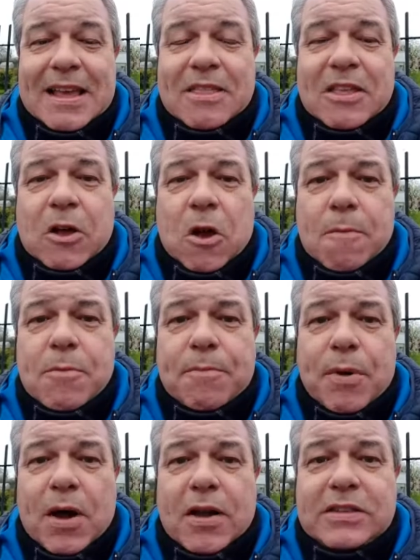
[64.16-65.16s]
The common
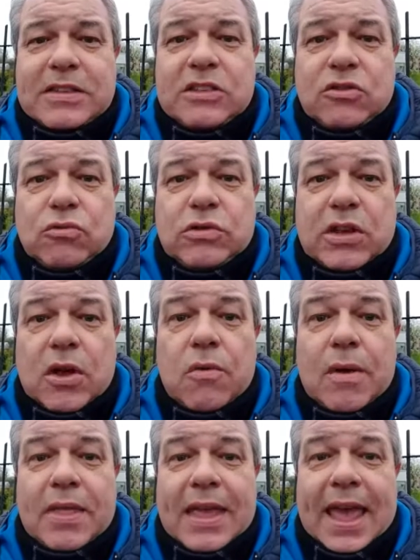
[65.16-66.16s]
parts is also
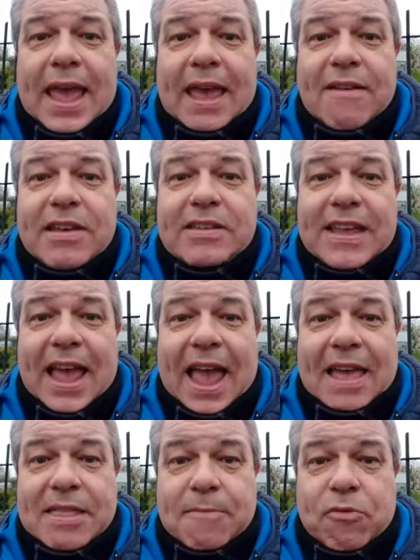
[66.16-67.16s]
the areas
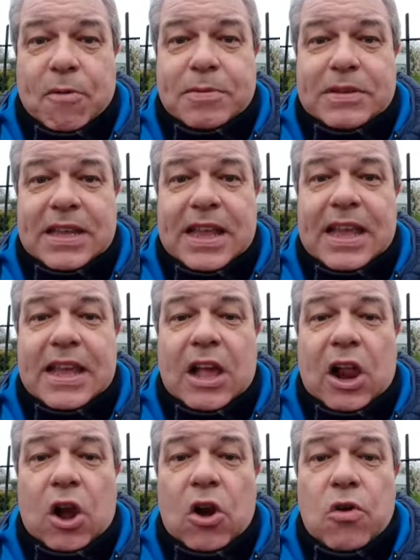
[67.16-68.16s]
at the property,
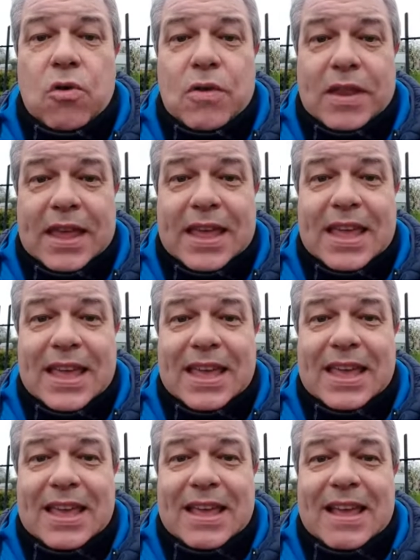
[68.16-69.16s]
including
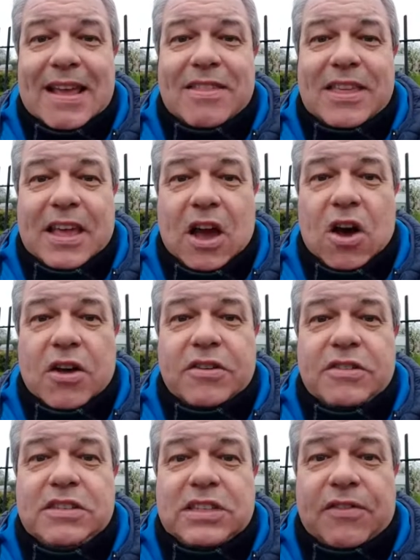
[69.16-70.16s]
the
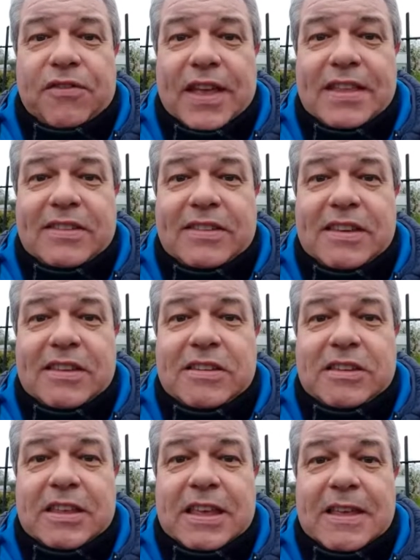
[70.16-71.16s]
gardens, the fences,
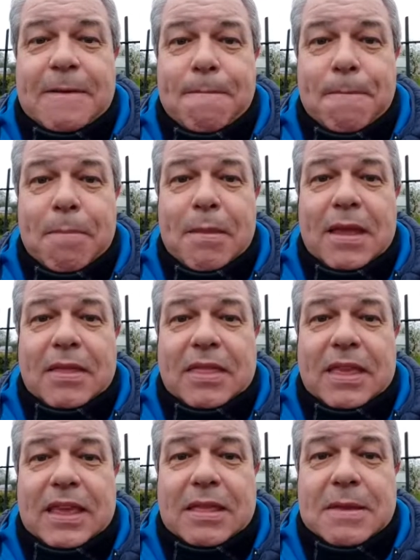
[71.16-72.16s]
the
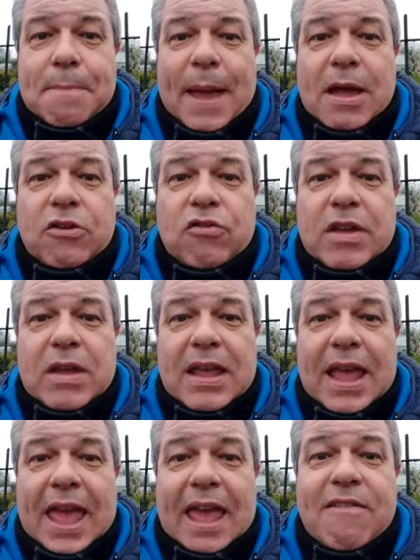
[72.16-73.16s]
boundary
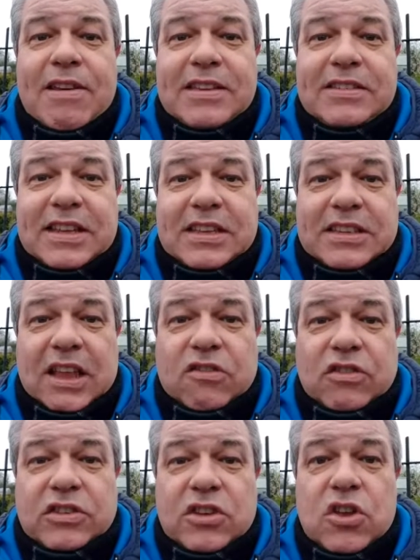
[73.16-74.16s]
areas,
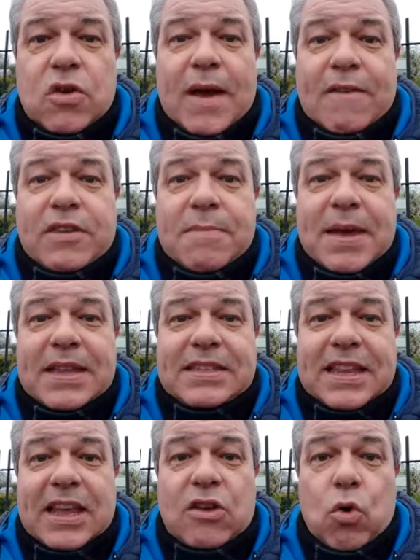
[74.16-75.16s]
etc. So you have to
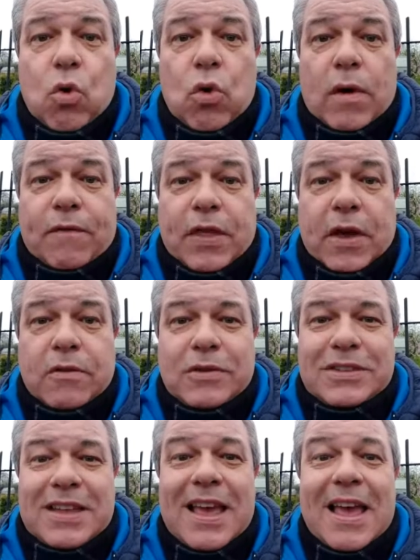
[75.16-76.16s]
maintain all of
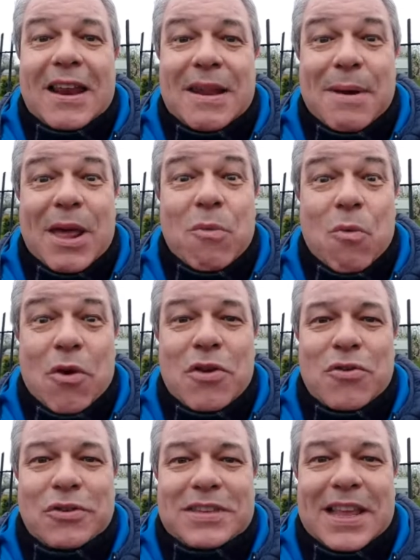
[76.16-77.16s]
those, no matter what
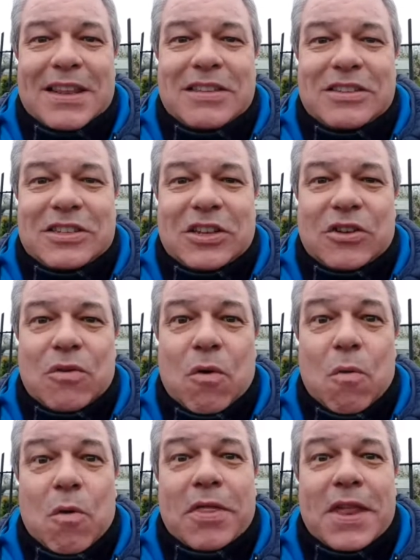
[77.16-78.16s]
your tenants do
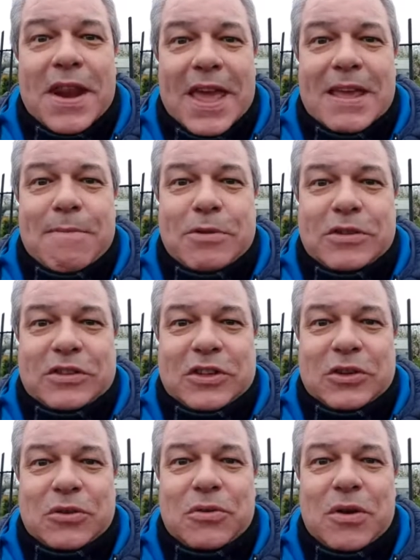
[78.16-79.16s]
or what the neighbours
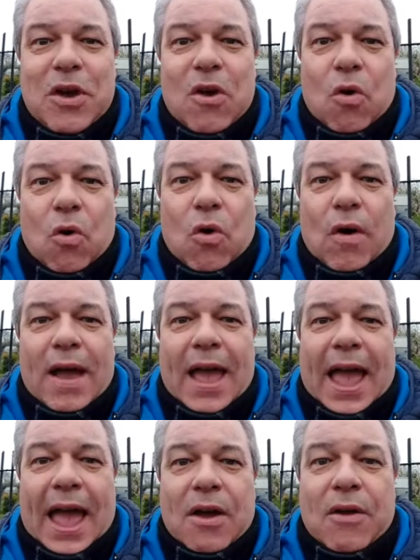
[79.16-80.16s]
do or
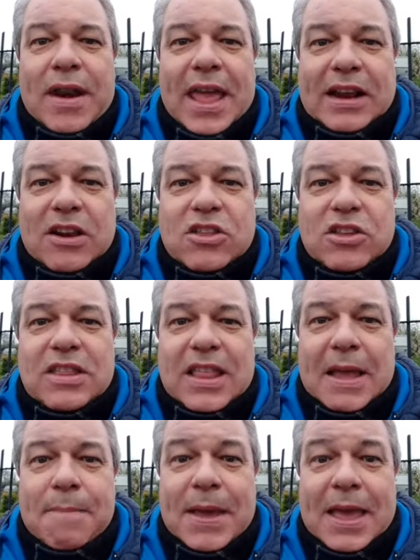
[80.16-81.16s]
how negligent
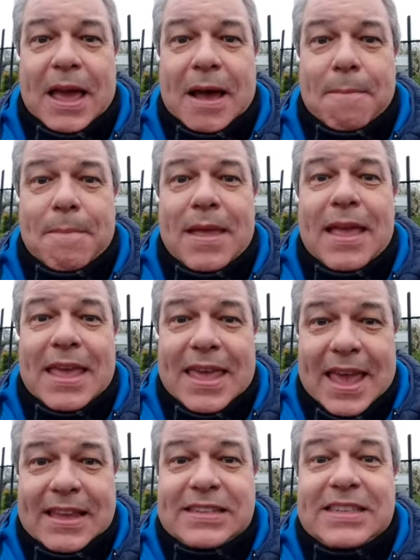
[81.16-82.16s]
they become.
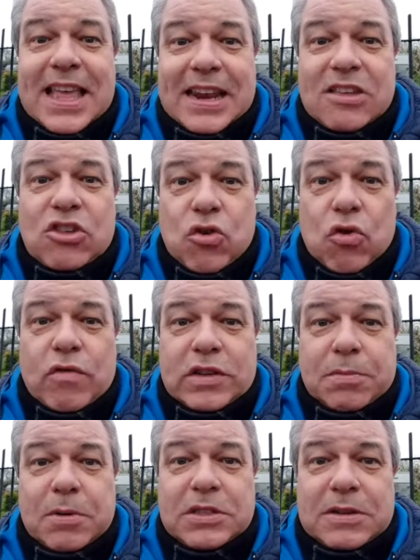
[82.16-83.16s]
Yes, that is your
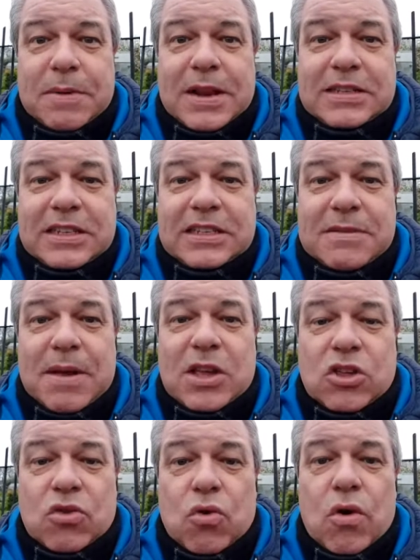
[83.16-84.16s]
responsibility to make
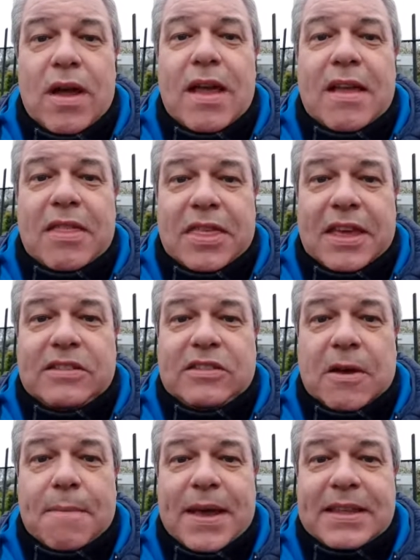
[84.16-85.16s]
sure things
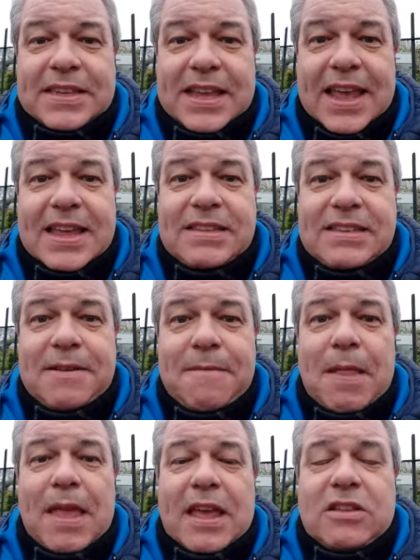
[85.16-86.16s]
are maintained.
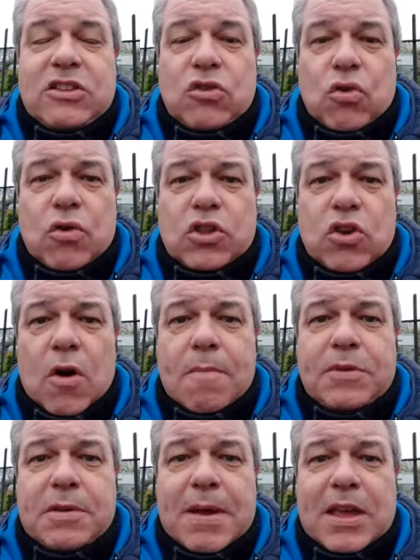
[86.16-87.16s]
It's your job
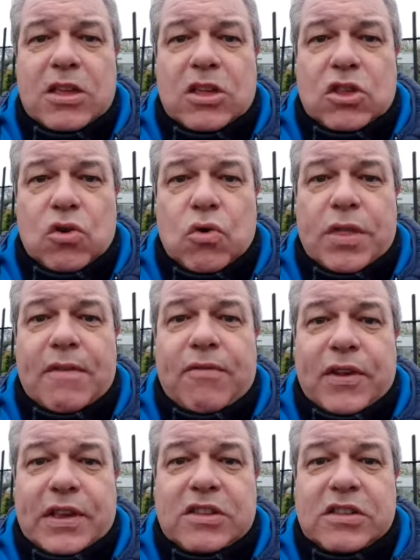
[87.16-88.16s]
to make sure that
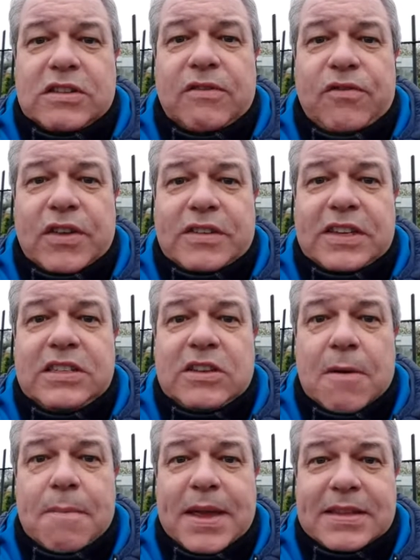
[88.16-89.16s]
fixtures and fittings
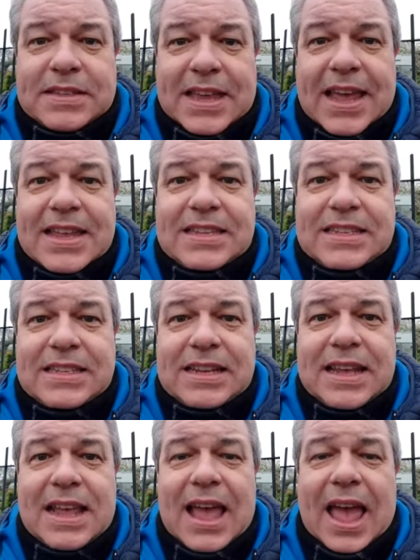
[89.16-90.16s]
are maintained.
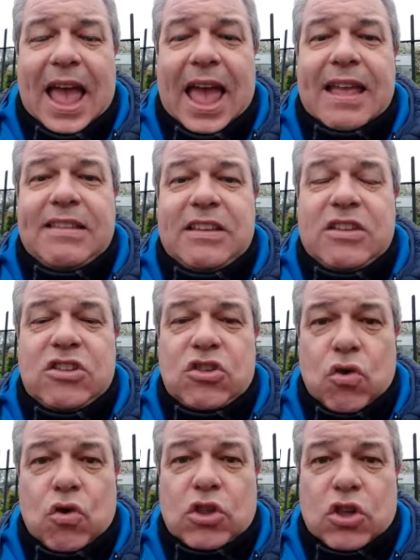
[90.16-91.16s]
And it is
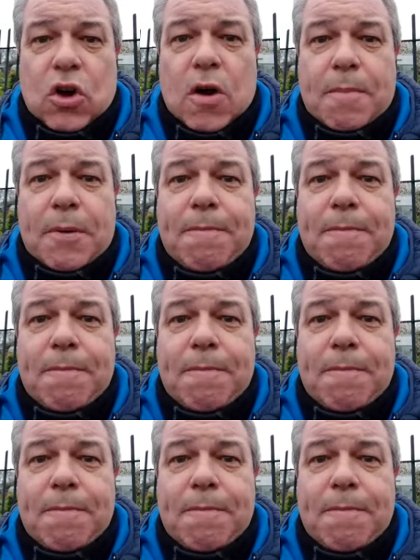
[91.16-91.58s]
your job